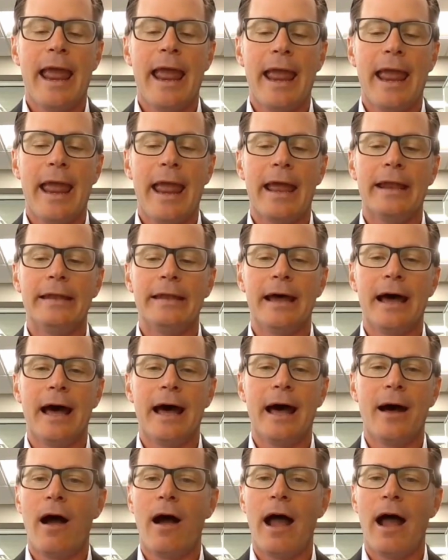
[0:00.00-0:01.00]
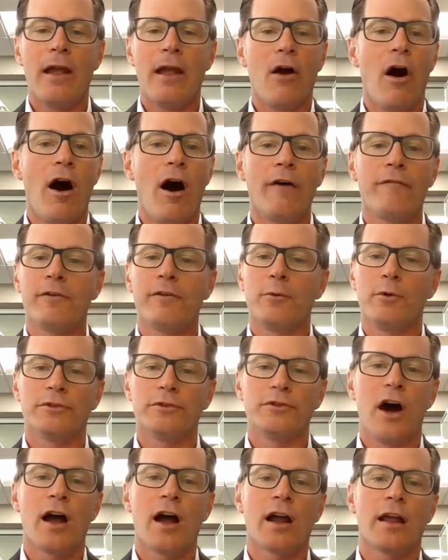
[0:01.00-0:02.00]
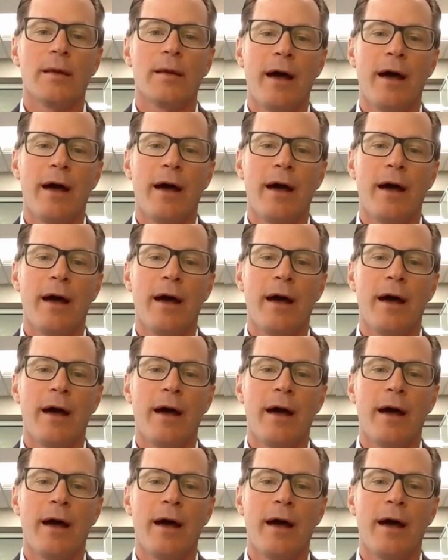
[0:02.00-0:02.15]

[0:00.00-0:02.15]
And I often will talk